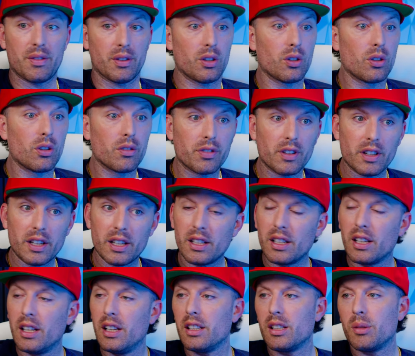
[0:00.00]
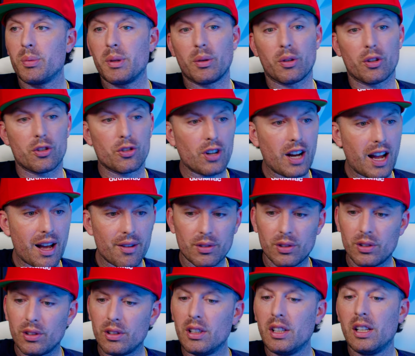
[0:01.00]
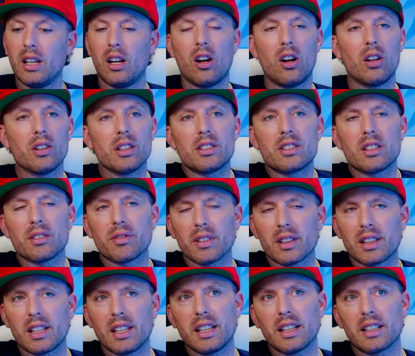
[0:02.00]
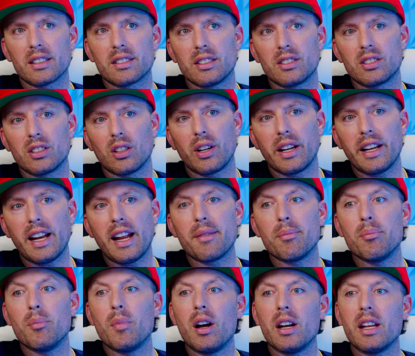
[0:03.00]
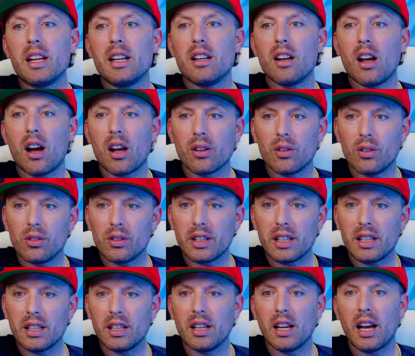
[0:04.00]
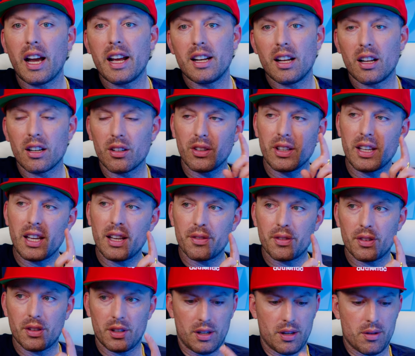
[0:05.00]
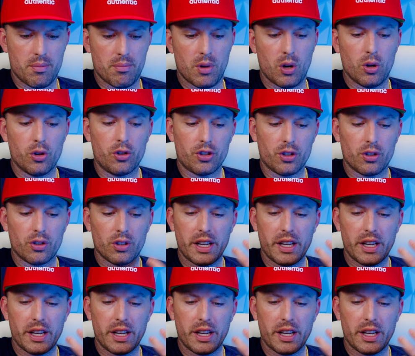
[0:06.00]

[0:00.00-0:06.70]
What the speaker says: a girlfriend, to be able to travel, all these different things. And so I had money. I'd not only have emotional